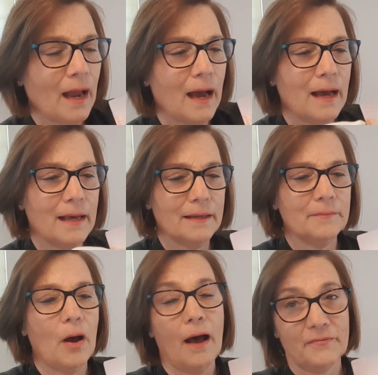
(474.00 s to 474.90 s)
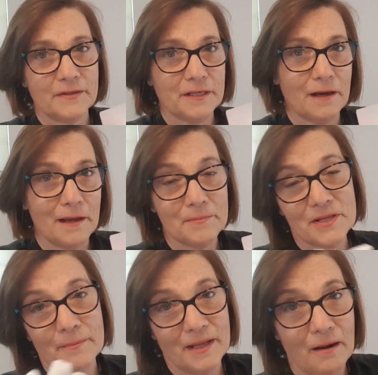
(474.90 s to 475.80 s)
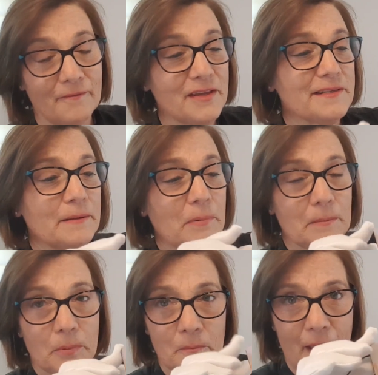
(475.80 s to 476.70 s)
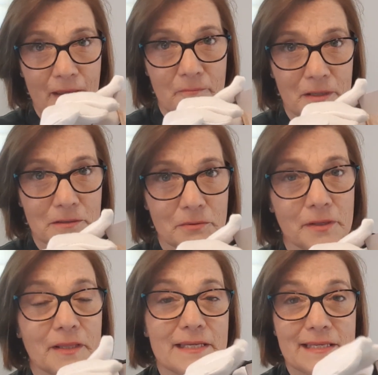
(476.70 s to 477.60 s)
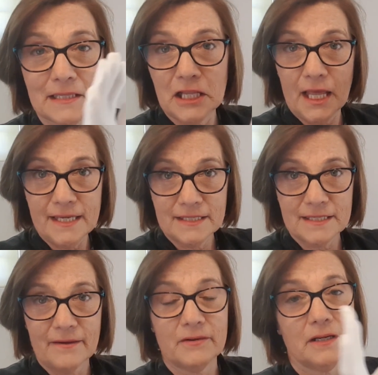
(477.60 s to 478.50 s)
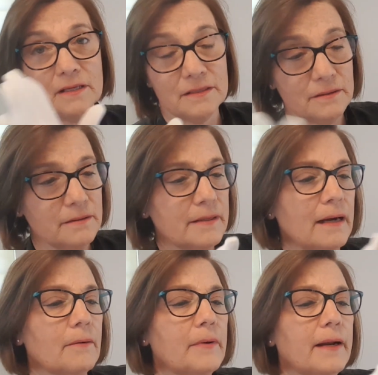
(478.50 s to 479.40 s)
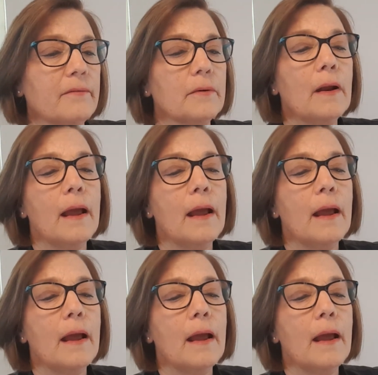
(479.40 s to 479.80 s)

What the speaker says: Oftentimes, I mean, obviously people may have been doing this in the late 70s or, whatever.